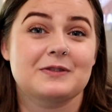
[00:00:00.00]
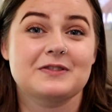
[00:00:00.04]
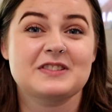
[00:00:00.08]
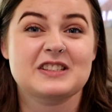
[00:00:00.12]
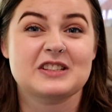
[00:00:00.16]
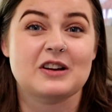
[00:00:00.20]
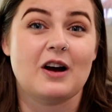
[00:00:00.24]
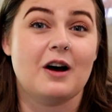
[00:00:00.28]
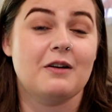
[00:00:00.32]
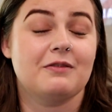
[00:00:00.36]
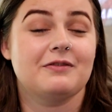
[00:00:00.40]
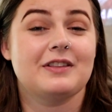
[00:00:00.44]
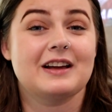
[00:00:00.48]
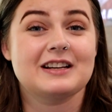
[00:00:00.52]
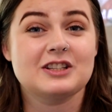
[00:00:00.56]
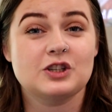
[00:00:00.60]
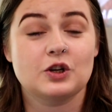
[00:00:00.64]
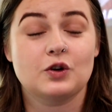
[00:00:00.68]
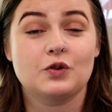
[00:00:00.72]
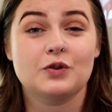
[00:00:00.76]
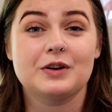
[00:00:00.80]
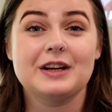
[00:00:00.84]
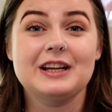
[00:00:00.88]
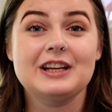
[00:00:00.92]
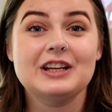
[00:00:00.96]
of staff there to
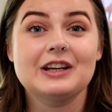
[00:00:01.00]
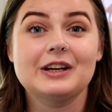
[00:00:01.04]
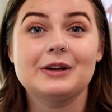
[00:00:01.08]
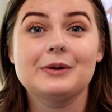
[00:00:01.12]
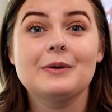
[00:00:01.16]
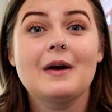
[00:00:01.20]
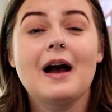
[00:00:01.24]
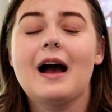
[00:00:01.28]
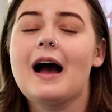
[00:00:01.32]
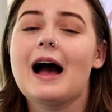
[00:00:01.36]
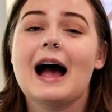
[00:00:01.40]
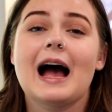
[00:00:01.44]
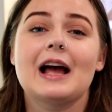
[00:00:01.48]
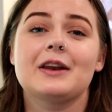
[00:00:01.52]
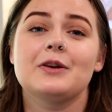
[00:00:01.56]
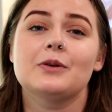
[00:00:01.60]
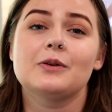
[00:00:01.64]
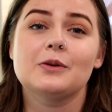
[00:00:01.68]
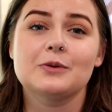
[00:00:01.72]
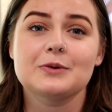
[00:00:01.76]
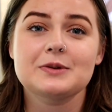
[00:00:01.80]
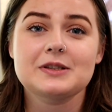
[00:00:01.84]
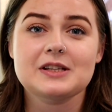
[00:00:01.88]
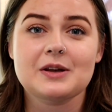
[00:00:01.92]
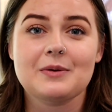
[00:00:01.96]
greet you, and
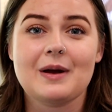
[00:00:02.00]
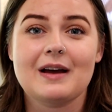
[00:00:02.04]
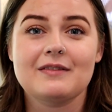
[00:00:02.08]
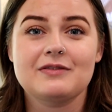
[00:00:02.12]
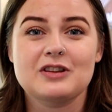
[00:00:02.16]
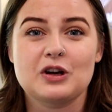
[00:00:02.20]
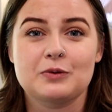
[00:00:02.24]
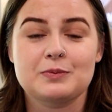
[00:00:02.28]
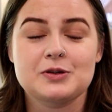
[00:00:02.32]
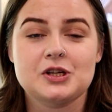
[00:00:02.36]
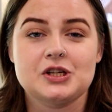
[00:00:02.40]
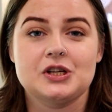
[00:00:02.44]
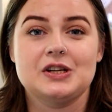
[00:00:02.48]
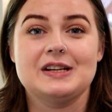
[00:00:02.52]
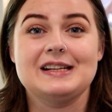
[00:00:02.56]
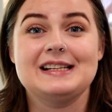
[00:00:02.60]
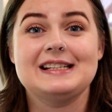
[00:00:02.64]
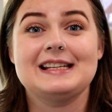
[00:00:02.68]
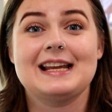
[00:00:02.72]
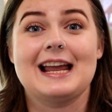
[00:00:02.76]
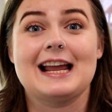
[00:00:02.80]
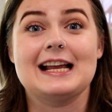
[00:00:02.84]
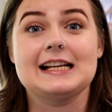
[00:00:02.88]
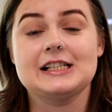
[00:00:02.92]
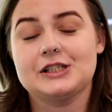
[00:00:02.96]
you'll also have the
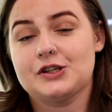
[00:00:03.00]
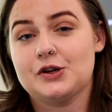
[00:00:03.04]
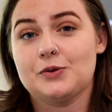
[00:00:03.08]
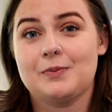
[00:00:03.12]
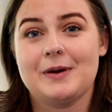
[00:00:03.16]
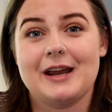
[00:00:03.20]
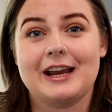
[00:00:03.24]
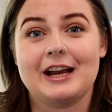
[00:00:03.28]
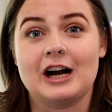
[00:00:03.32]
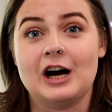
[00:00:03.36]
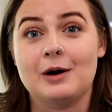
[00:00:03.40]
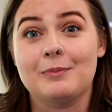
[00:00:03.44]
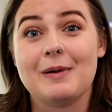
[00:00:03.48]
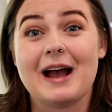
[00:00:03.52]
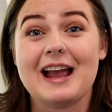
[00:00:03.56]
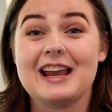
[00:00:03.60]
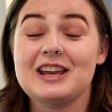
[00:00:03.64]
opportunity to pick up